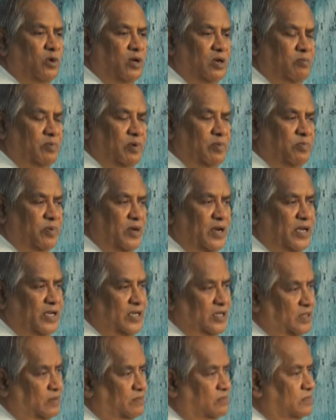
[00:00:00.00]
We'll be
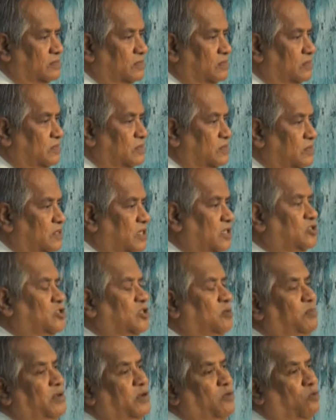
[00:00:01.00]
praying. There
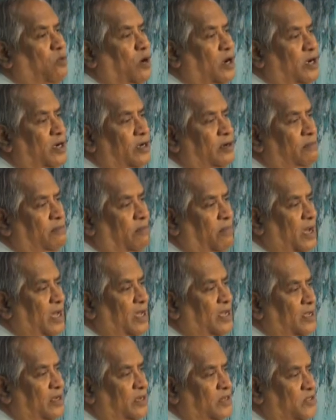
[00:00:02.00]
should be one
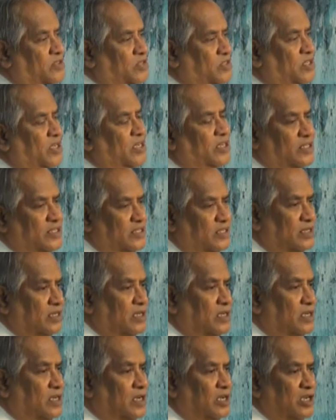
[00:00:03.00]
mindset.
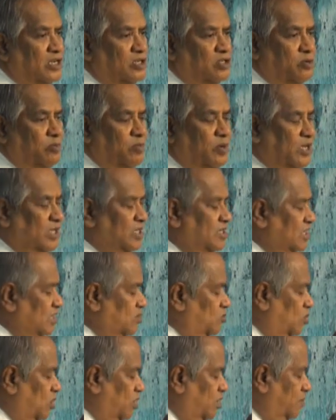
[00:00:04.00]
To bring
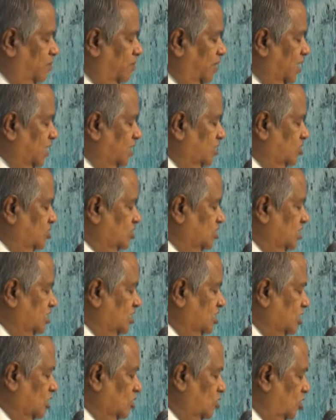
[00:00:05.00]
that one
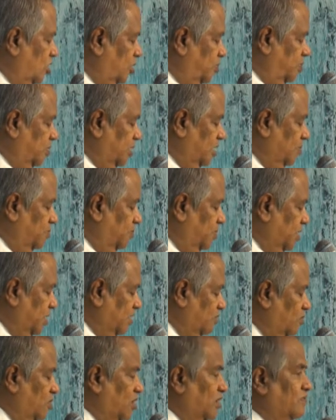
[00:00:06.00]
mindset in a corporate
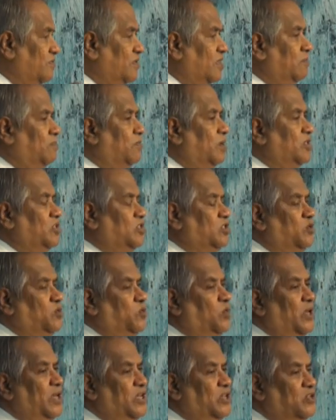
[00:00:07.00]
prayer, one of the best
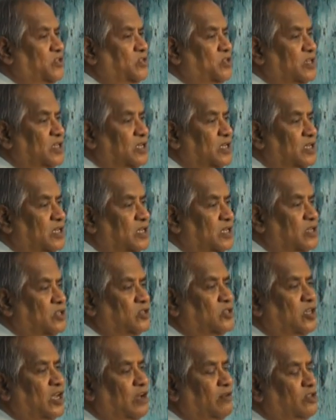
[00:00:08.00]
ways
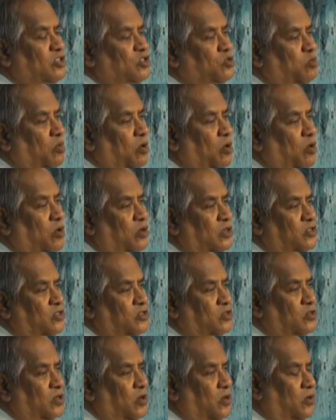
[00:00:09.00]
is to have a small
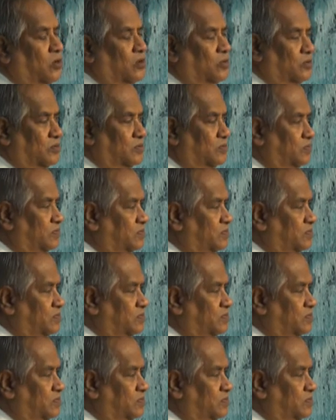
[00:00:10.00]
song.